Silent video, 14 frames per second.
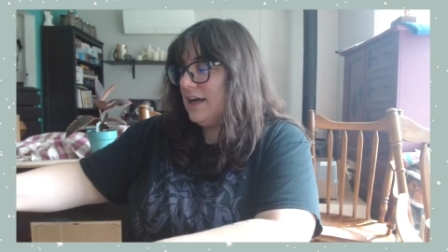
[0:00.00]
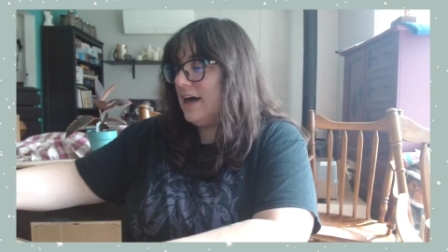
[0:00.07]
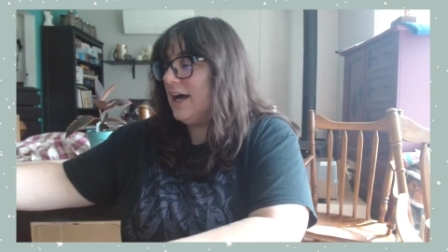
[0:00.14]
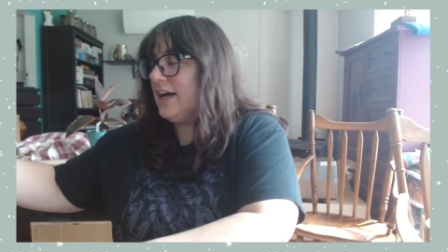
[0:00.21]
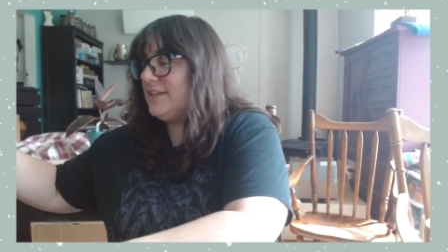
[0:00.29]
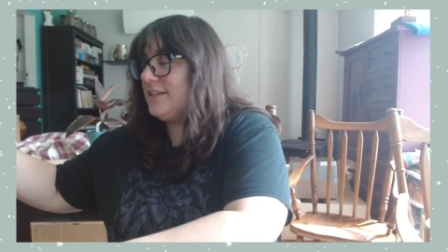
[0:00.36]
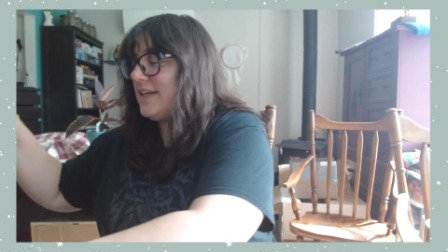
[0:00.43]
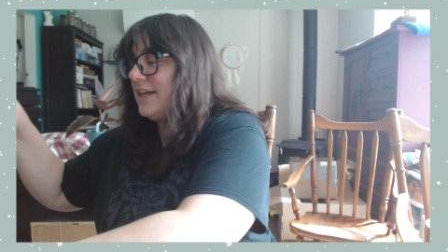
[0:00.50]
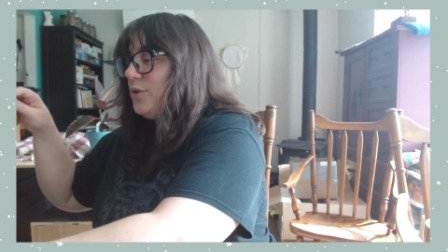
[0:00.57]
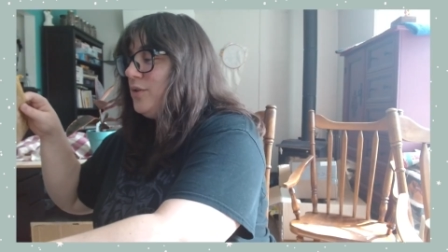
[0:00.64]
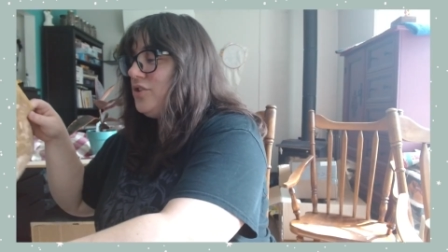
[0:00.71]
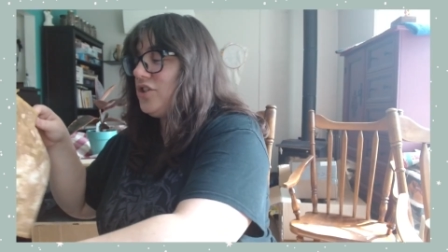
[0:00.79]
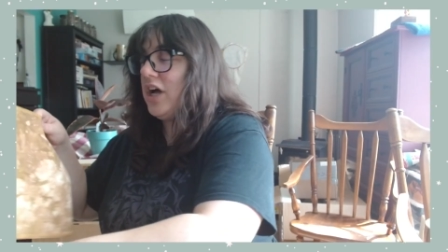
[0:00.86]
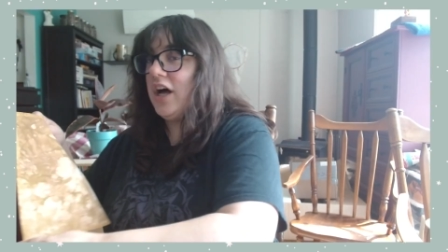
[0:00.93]
As I
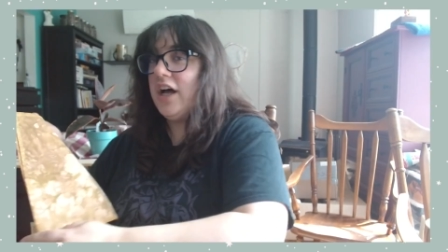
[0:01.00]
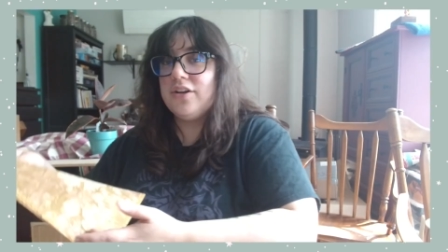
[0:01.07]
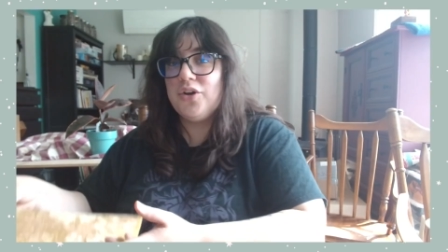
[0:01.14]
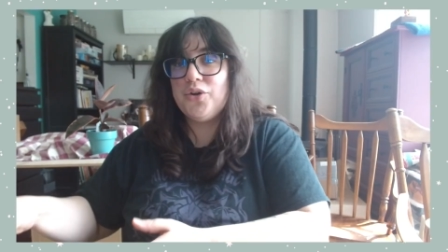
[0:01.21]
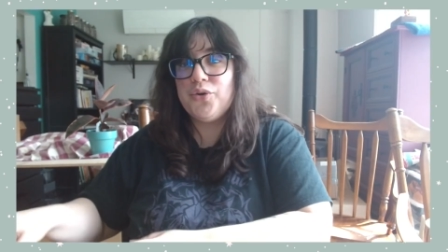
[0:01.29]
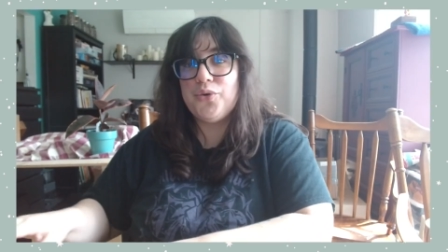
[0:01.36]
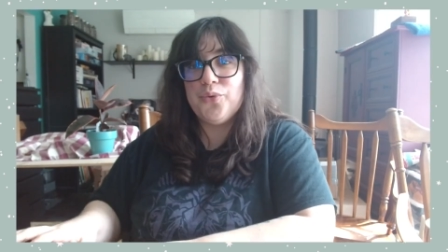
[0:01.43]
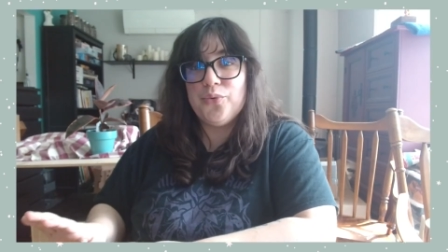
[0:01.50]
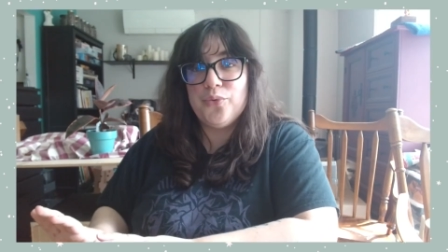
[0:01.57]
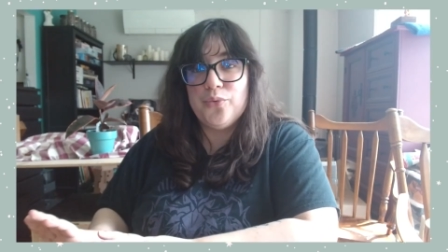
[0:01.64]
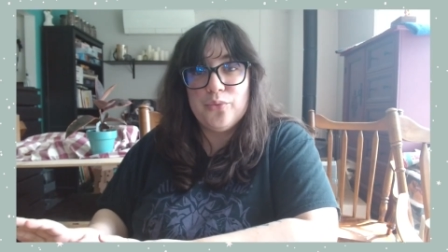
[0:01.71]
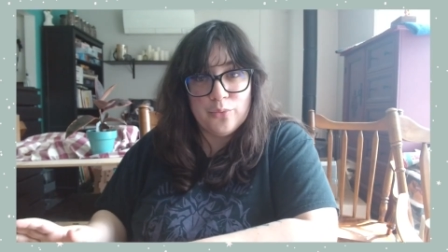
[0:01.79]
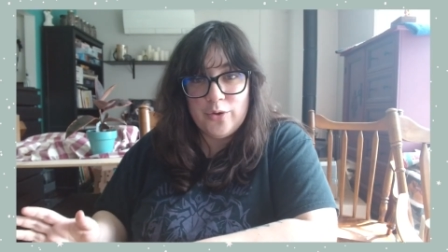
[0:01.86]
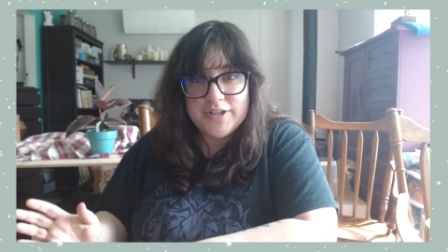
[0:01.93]
told Sean,
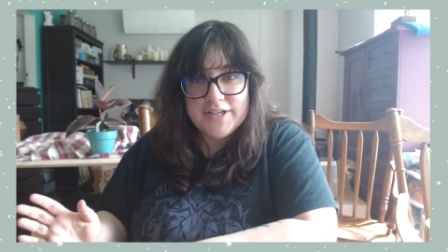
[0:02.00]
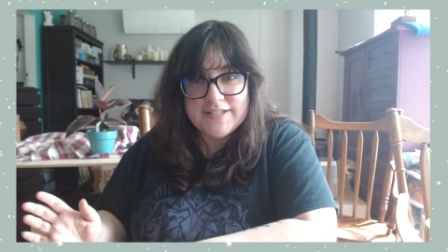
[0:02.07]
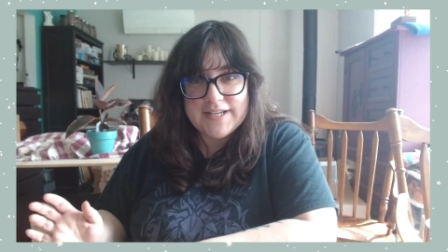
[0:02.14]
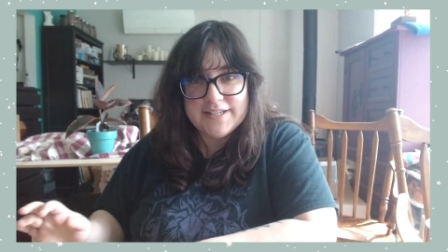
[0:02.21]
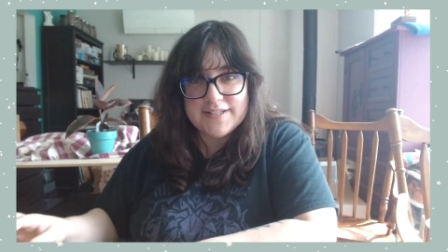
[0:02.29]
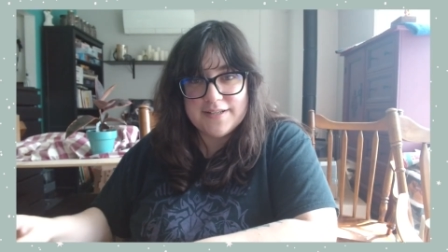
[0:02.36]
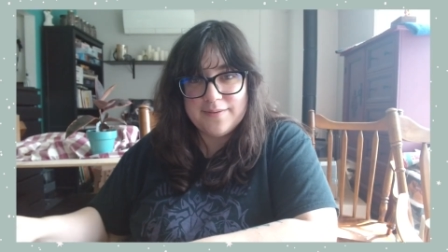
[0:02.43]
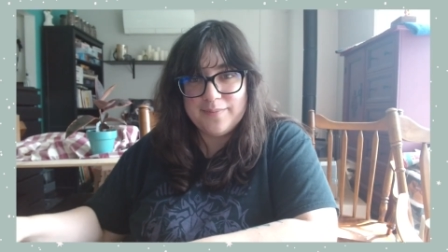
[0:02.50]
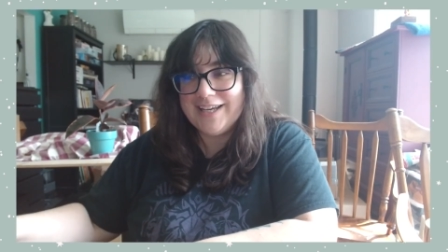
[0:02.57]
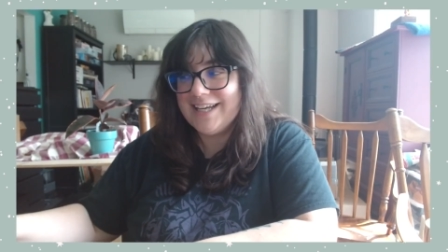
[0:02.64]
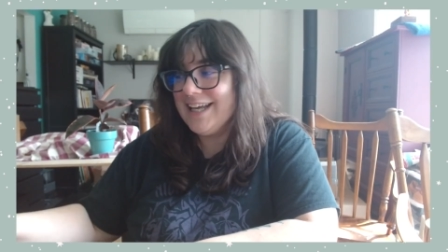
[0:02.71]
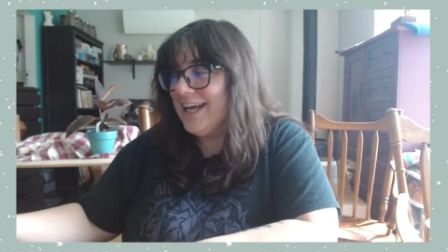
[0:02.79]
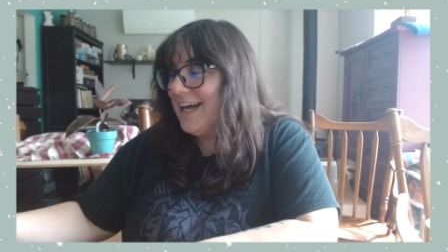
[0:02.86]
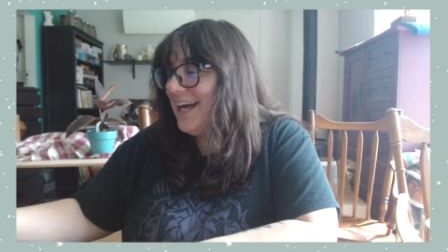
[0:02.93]
who rolled his eyes at
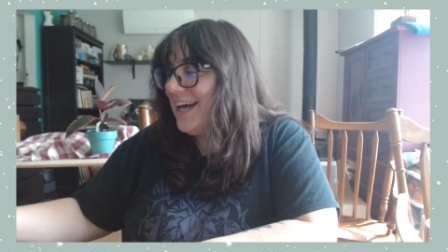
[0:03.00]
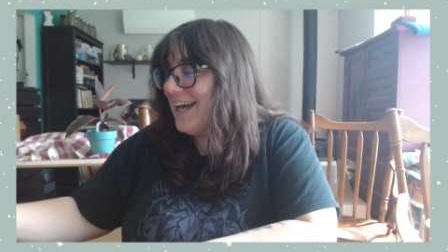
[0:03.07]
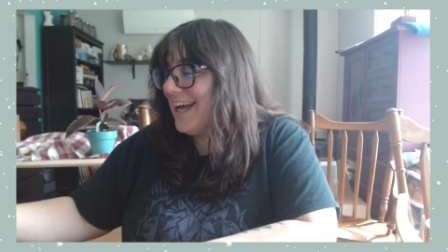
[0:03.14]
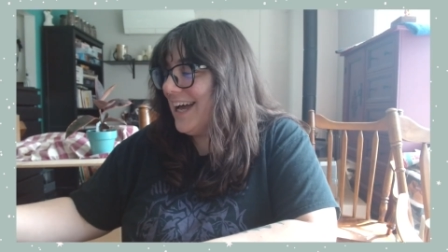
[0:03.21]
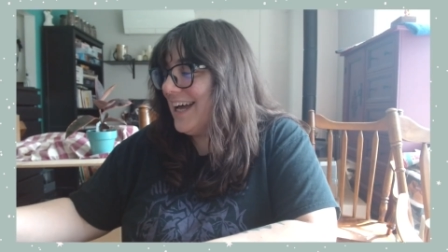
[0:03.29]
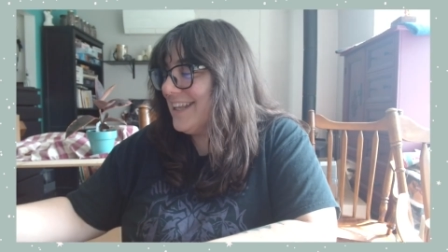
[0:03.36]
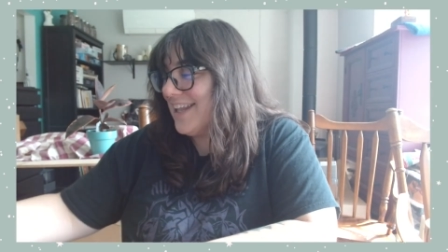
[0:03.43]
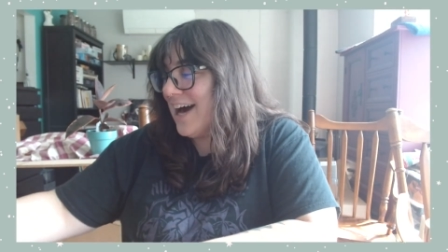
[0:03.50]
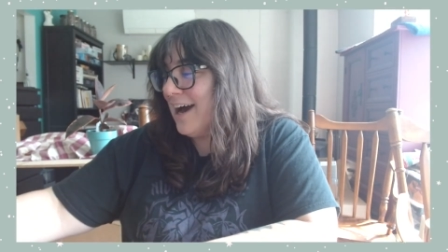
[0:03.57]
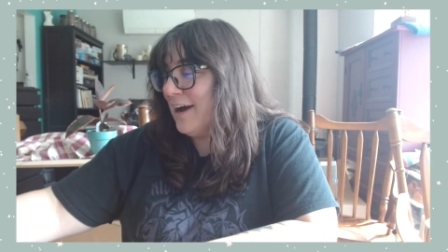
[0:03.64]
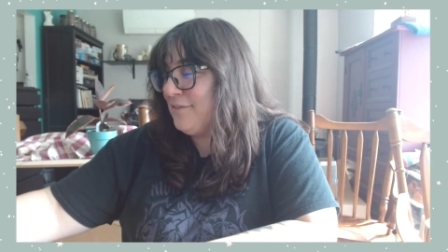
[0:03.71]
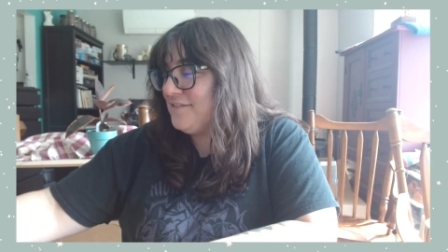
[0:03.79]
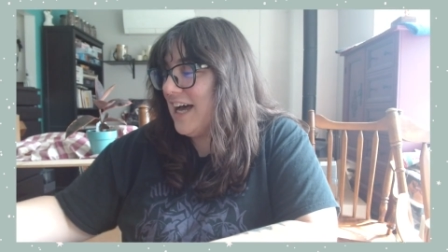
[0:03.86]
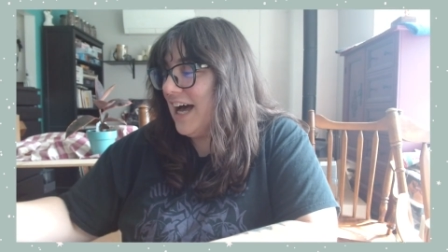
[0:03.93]
me and
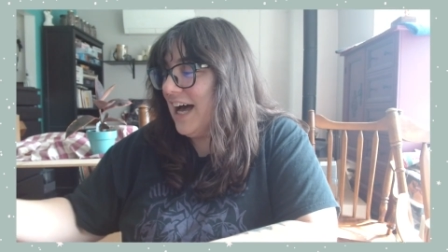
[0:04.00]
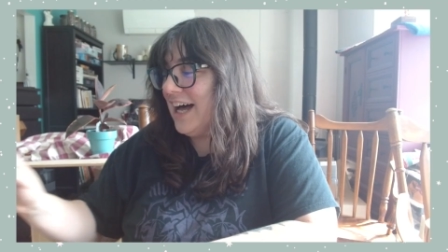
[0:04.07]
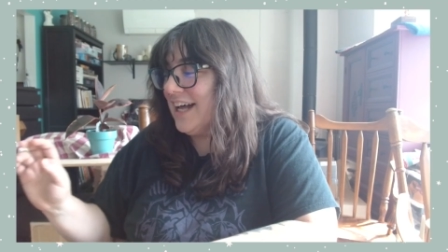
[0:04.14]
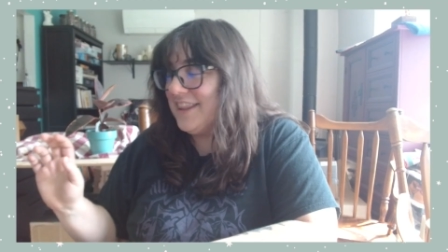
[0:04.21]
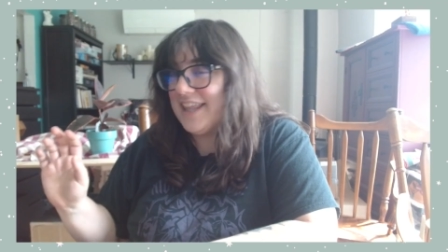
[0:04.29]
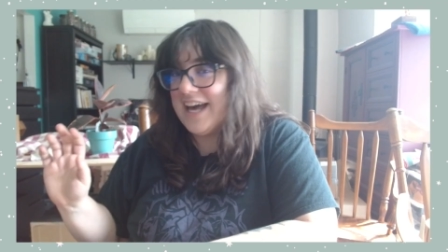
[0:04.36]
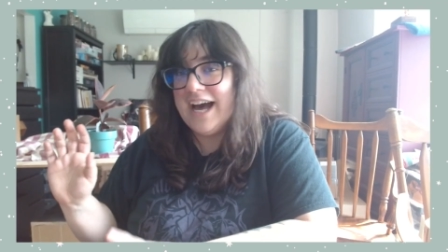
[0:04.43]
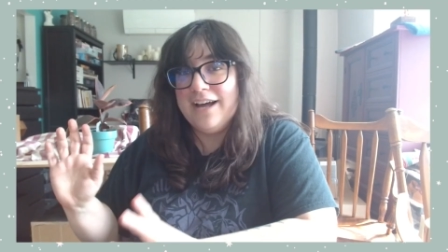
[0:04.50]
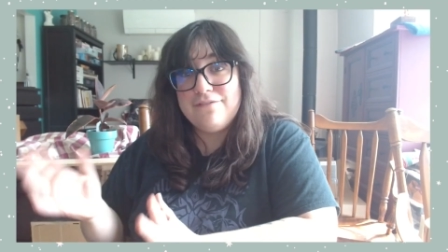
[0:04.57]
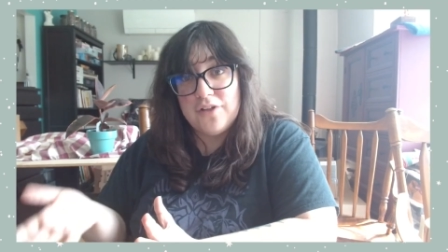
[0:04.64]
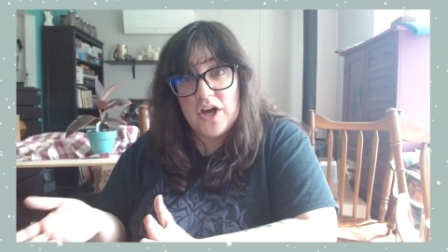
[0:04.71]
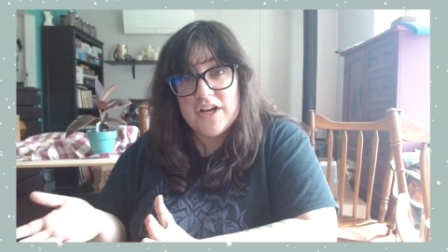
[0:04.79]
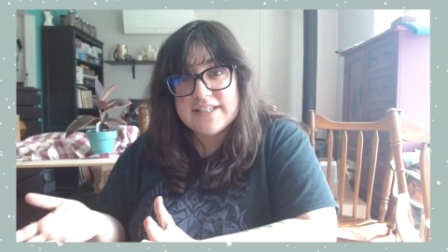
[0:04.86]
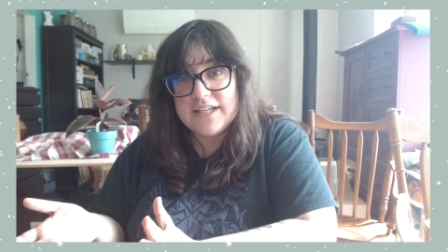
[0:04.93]
laughed, that
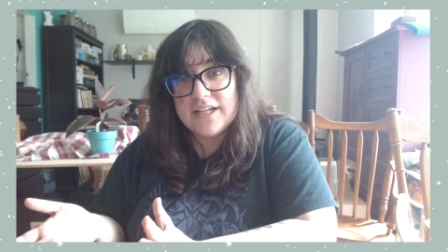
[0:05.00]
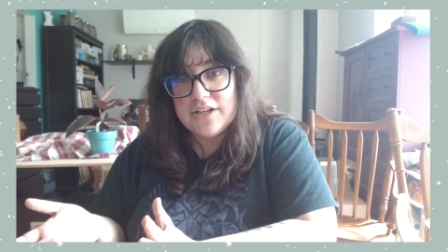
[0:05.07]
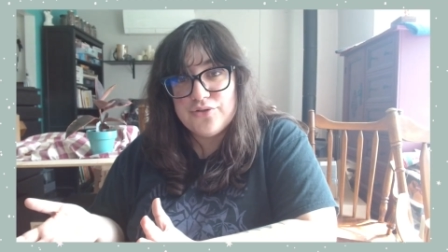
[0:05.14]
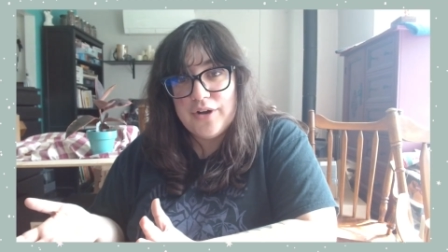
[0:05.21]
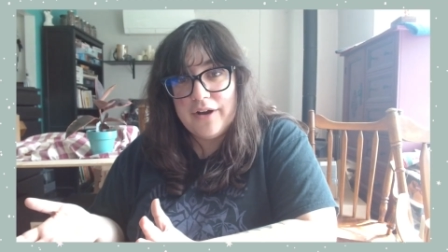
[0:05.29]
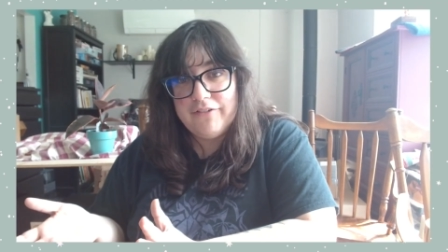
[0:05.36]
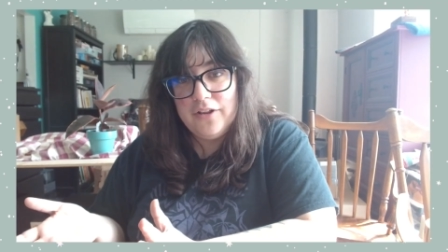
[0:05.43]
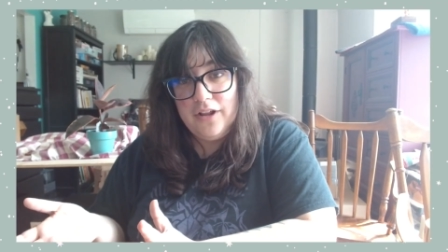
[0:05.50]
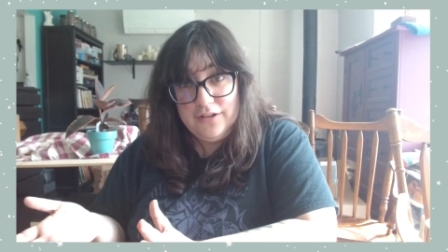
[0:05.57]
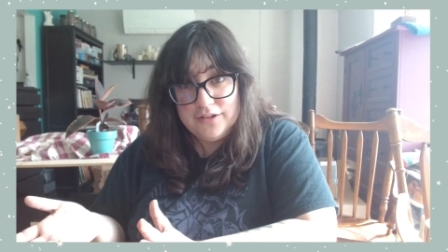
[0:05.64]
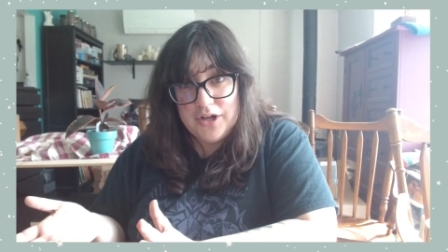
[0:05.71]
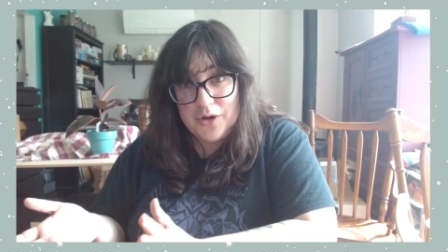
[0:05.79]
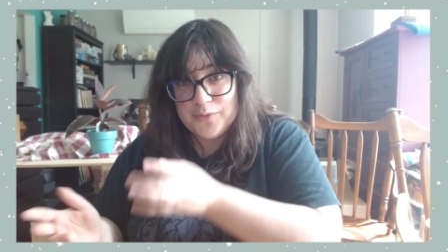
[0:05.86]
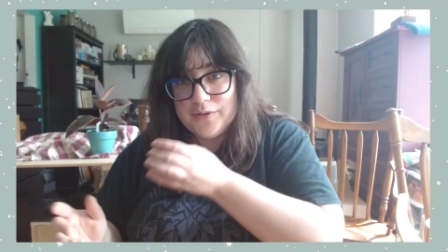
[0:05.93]
Floss cannot travel
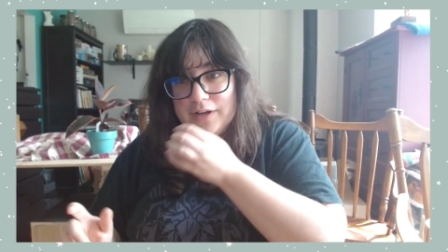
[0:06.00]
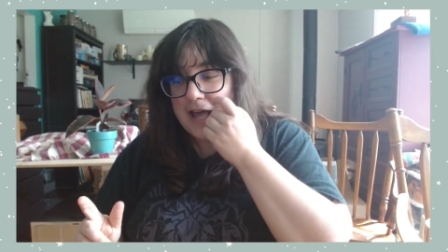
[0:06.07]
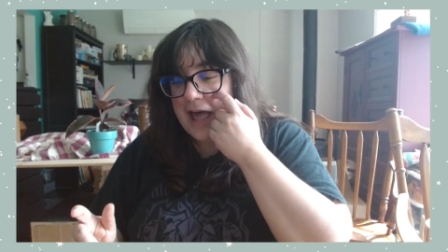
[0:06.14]
alone.